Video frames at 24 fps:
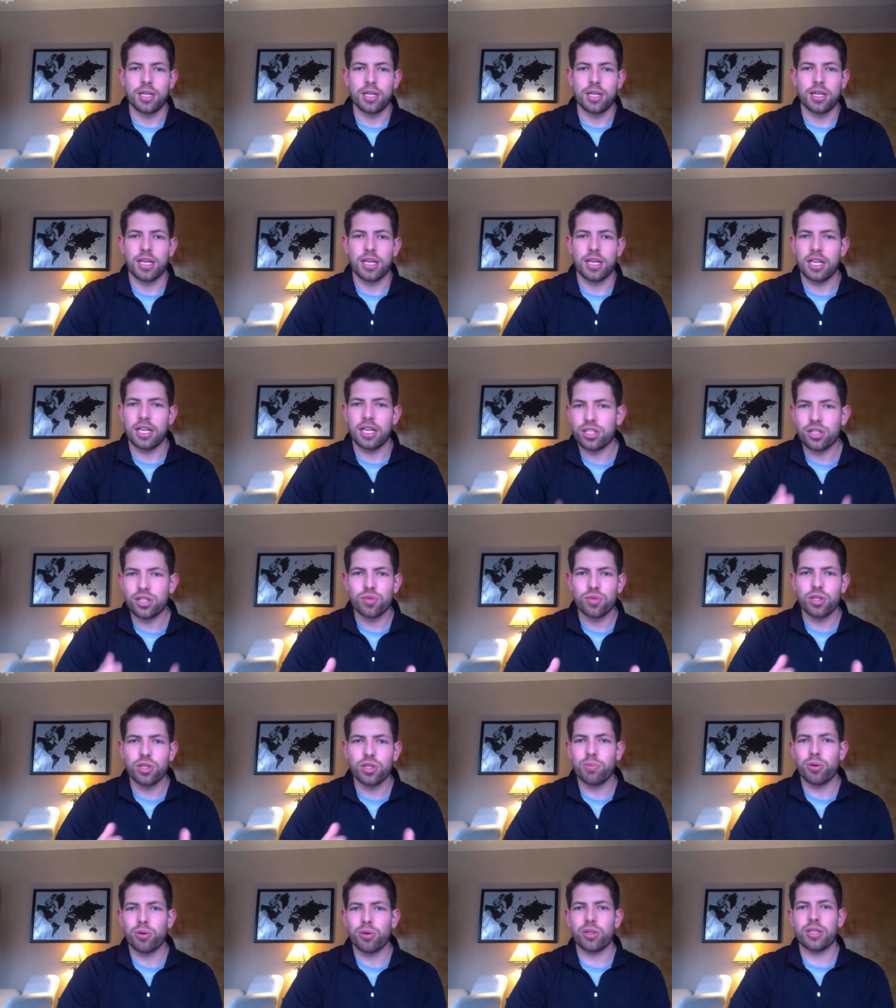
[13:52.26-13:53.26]
It's just really
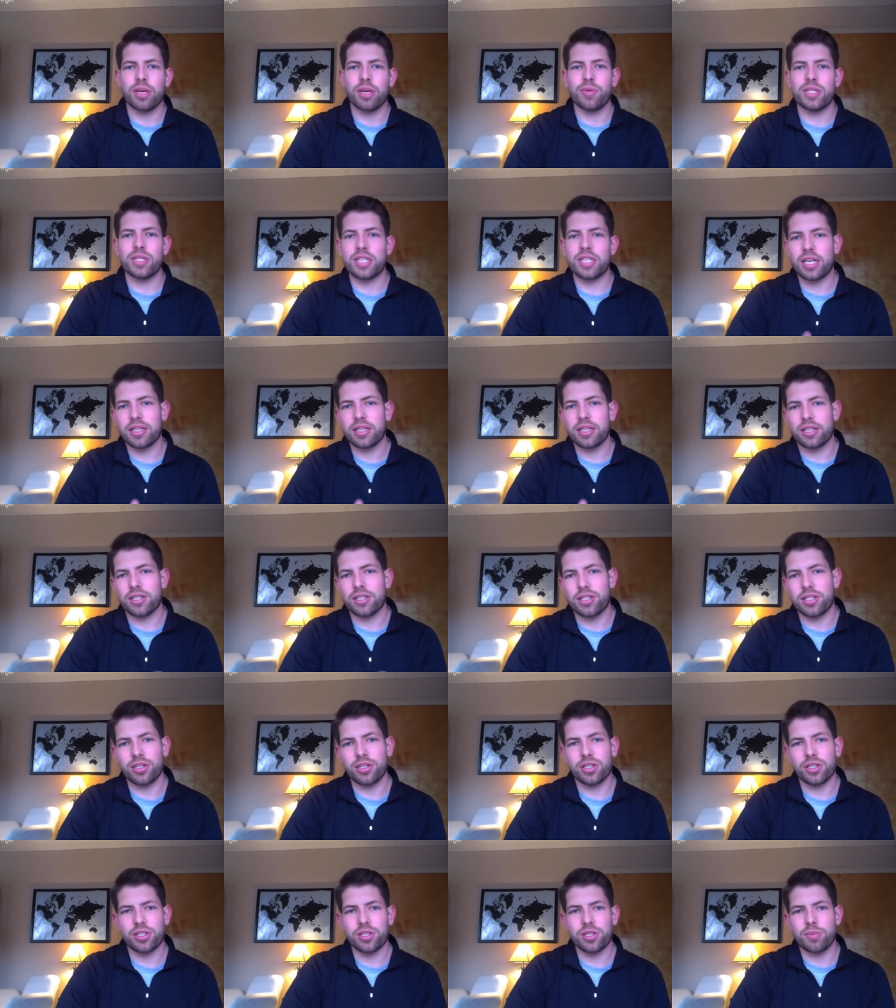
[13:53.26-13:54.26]
important that we take this
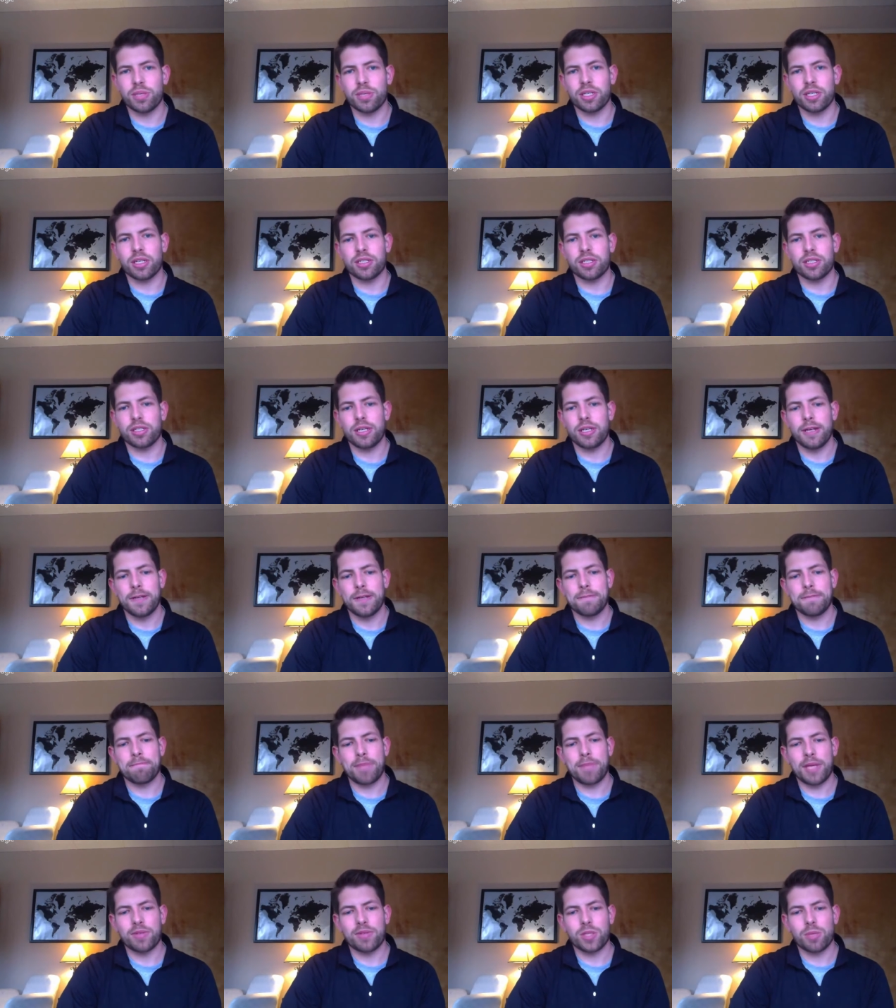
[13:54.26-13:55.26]
seriously, because
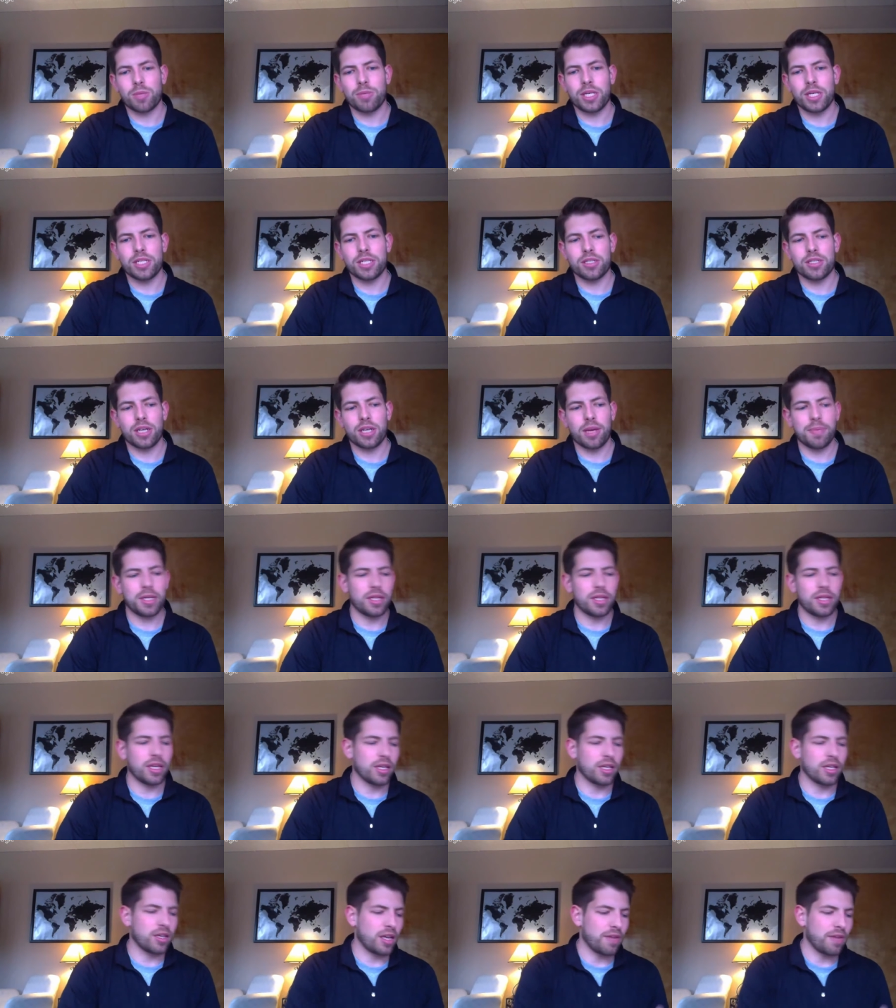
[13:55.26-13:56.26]
if somebody's coming, they could
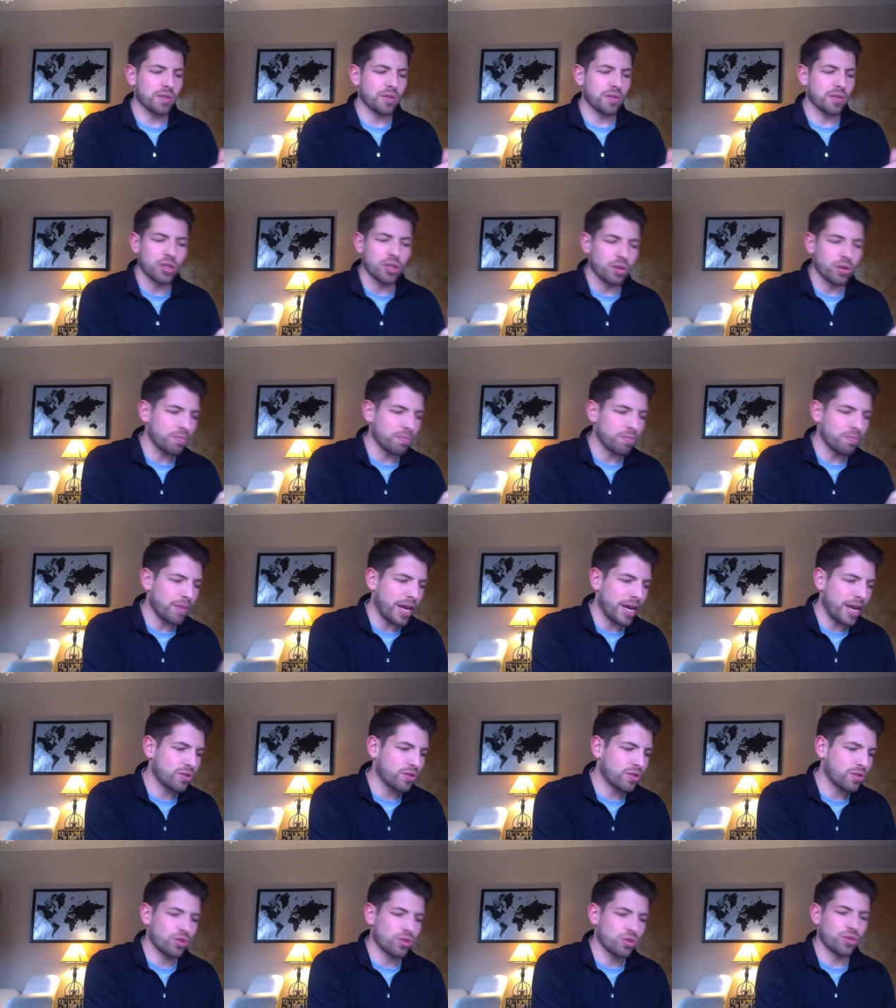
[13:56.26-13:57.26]
have, mass
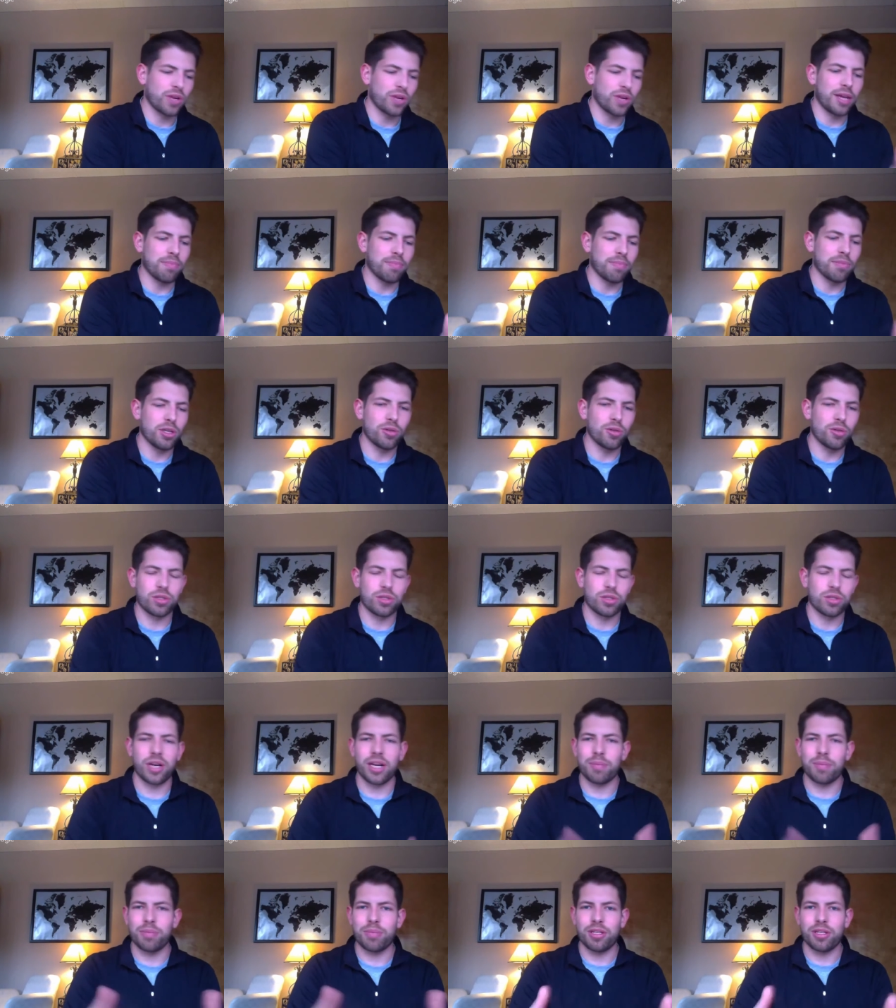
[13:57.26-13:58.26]
was great, meal was
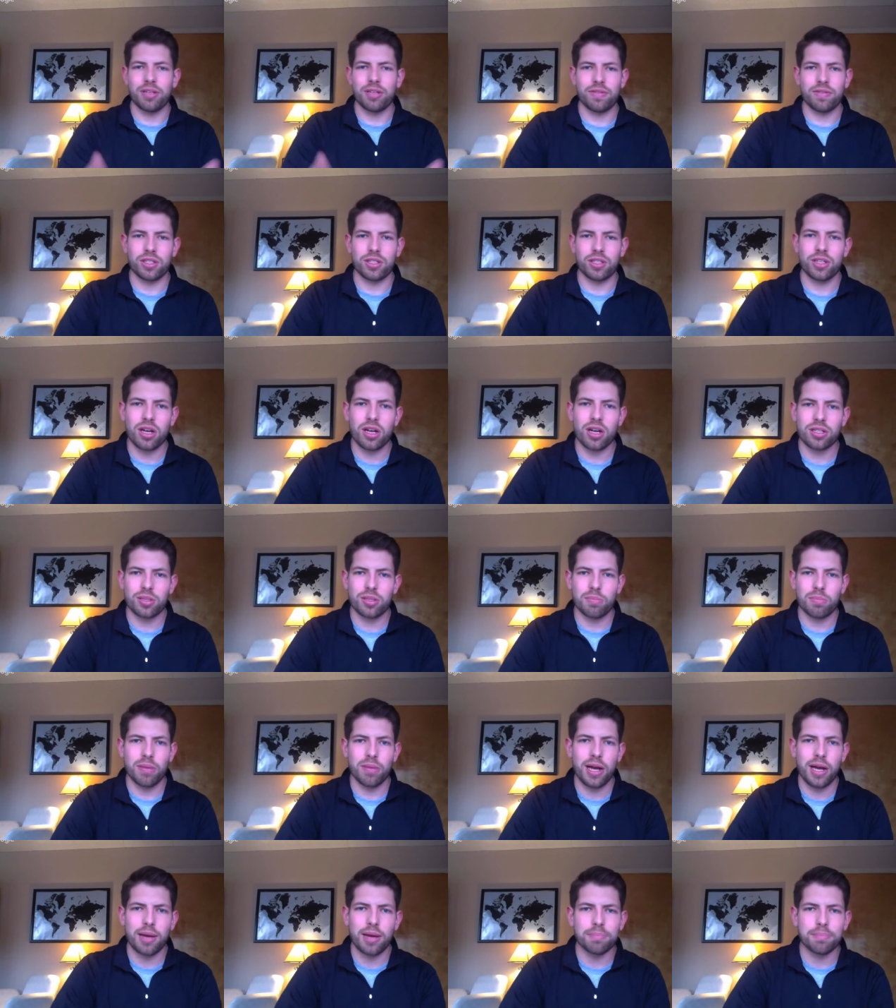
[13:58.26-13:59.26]
great, but then if the talk's a
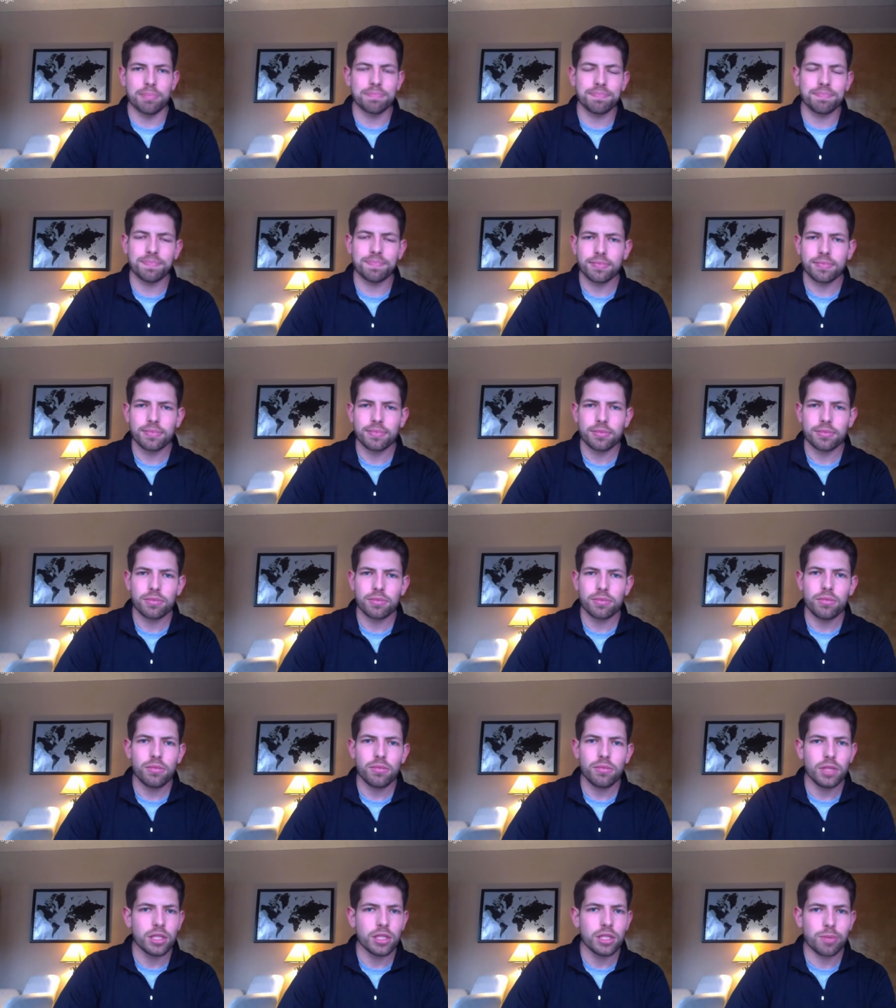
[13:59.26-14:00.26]
bomb,
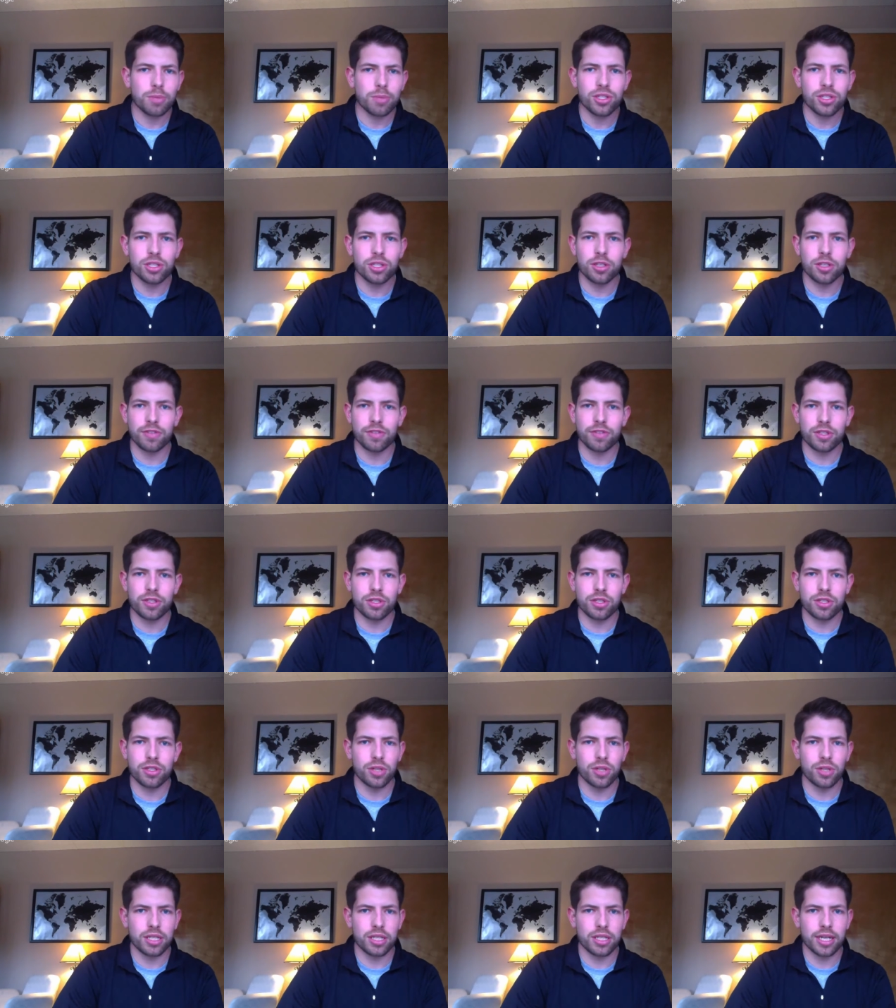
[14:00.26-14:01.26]
especially if it's due to
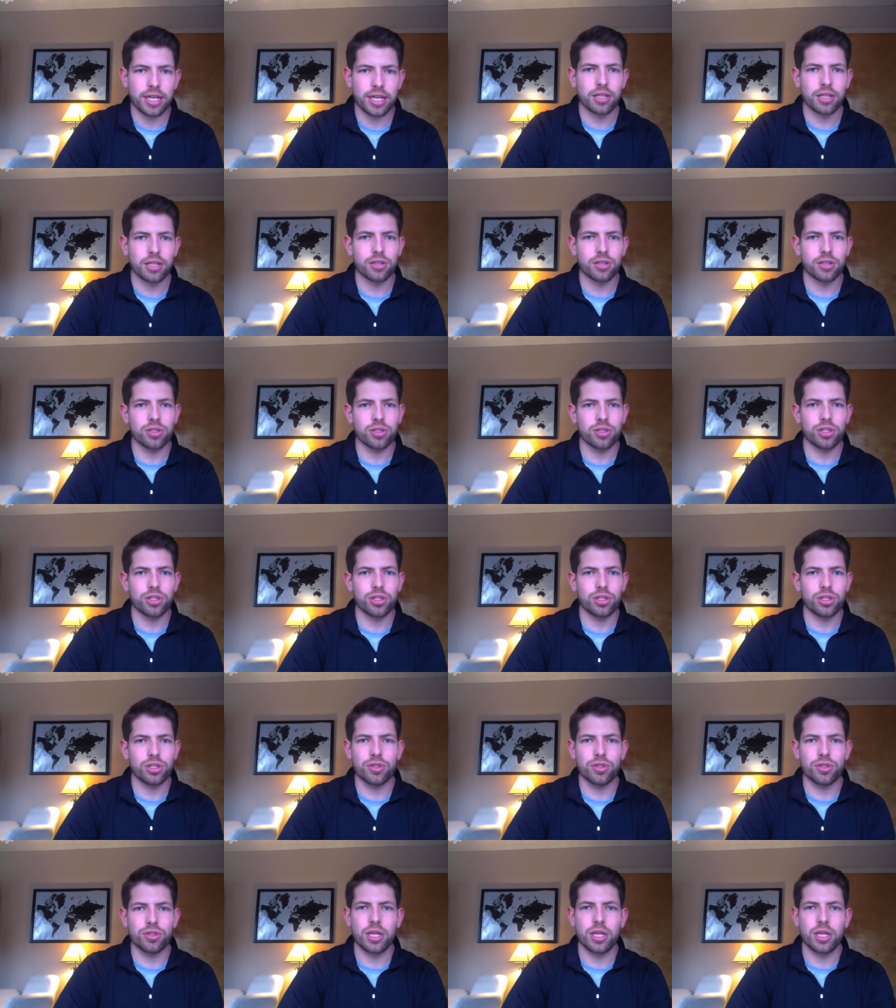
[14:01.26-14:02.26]
technical issues,
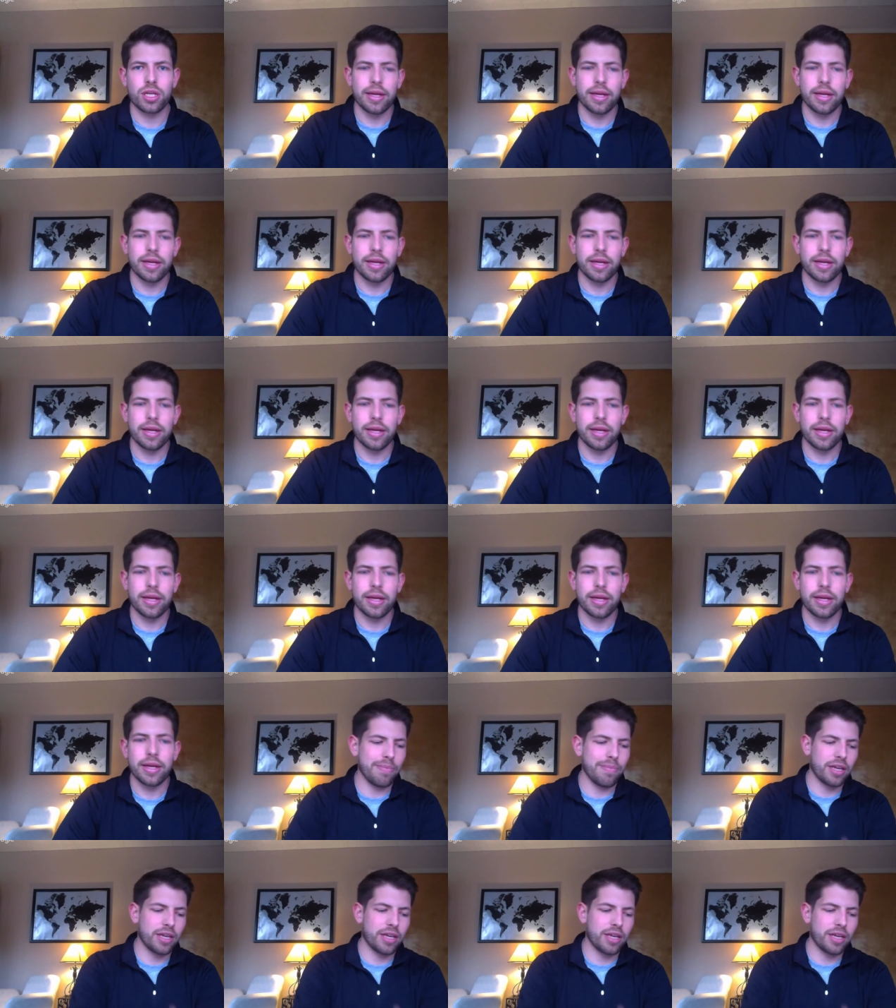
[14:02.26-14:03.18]
they may give us the